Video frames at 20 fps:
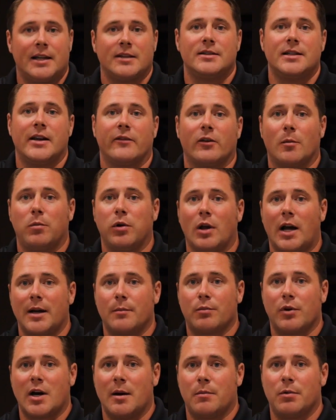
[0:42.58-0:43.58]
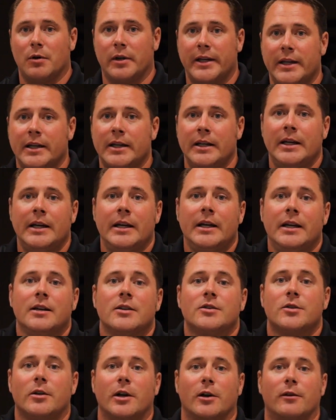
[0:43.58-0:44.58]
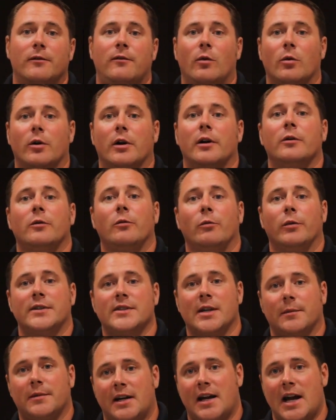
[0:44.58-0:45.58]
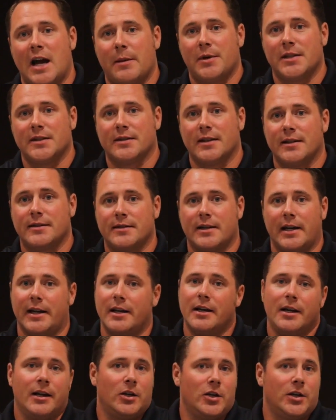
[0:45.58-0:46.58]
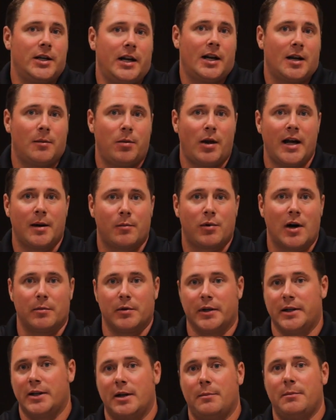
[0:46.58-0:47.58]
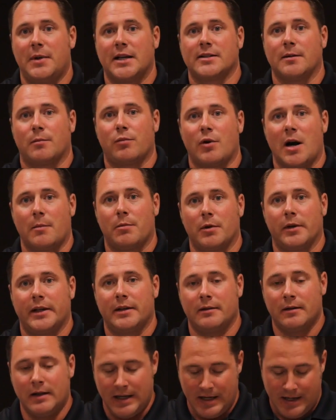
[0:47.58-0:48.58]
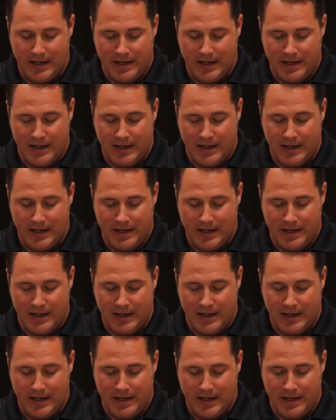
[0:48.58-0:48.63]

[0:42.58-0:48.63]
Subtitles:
It is never applied properly, so therefore, when something happens, they say, you didn't apply it properly, you didn't mix it properly.